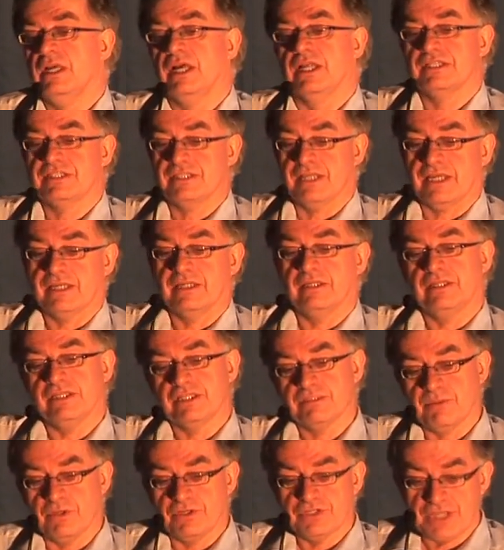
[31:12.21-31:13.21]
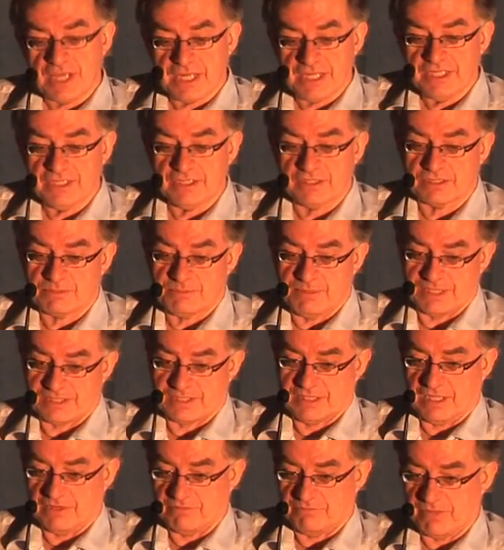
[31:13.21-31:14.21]
and secondly, spontaneous
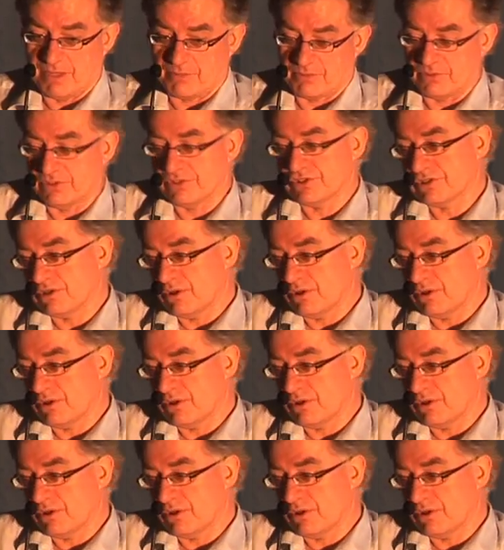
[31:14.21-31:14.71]
past life memories.